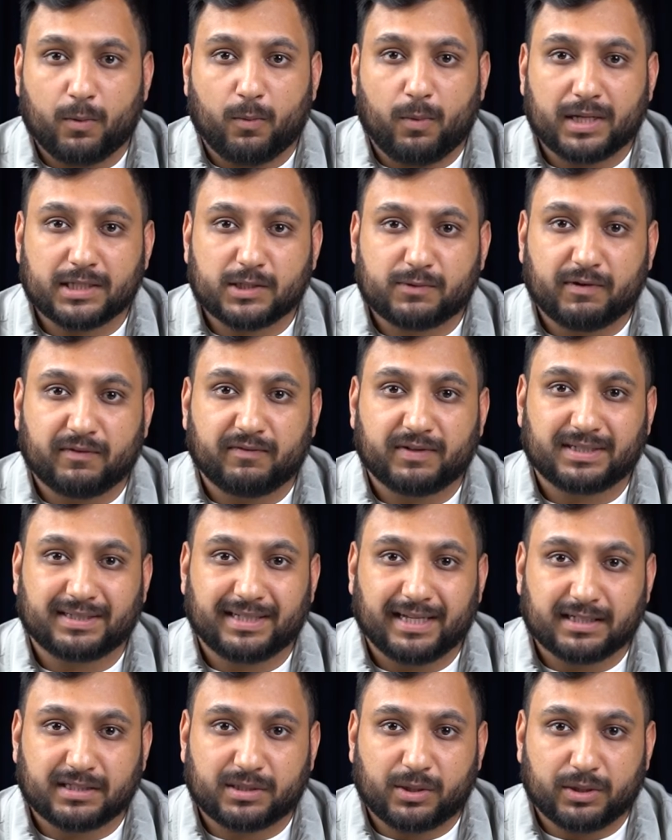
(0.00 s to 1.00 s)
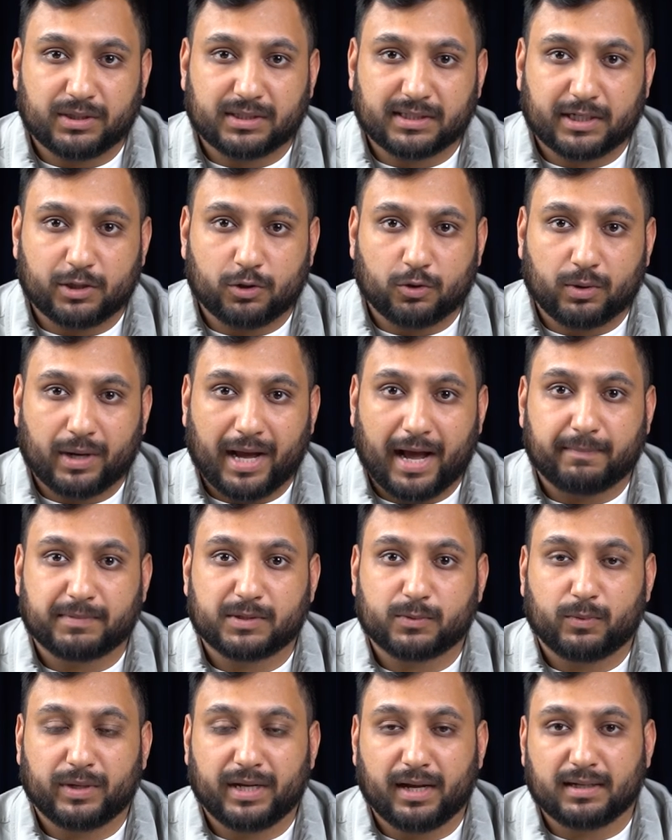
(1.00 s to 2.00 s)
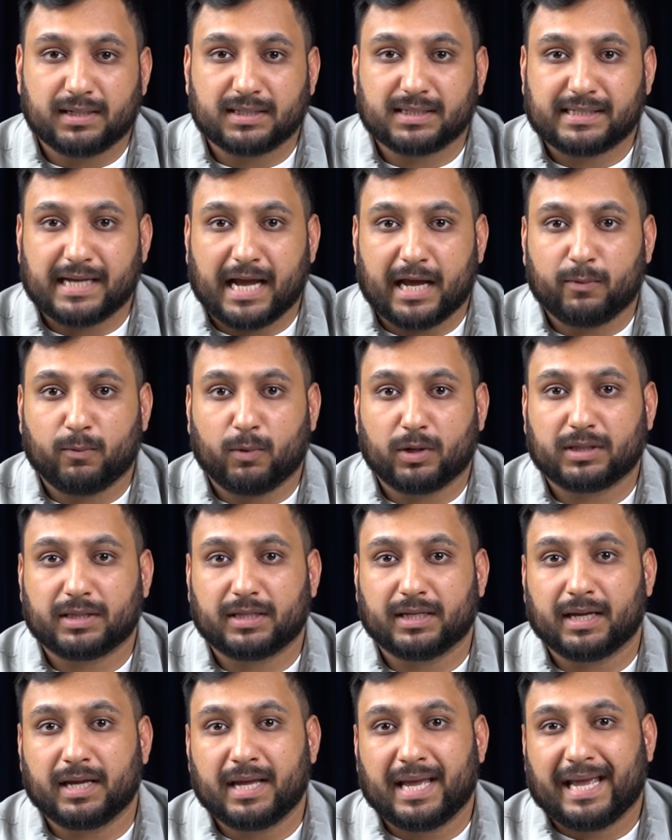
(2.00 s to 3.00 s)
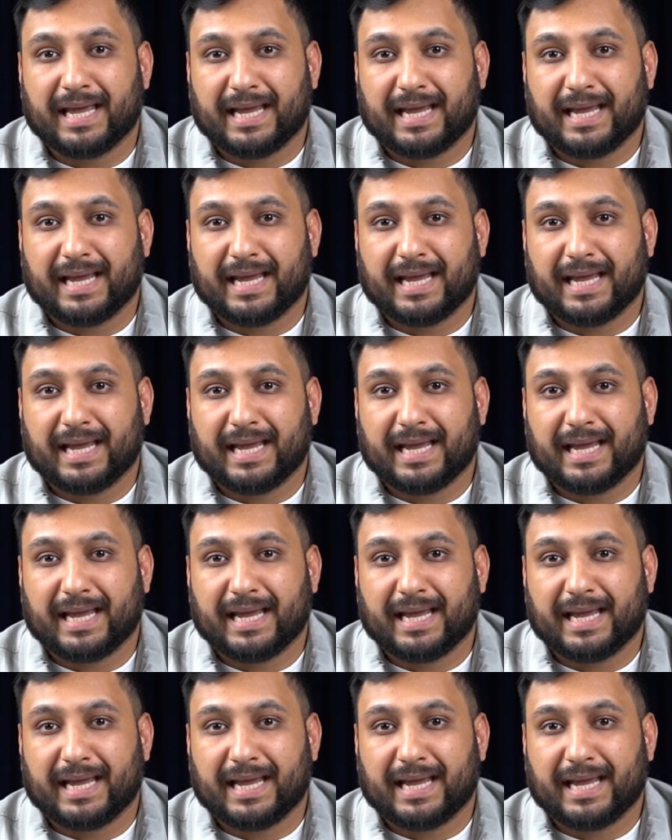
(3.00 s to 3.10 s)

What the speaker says: Once we've assessed those skill gaps, we understand what the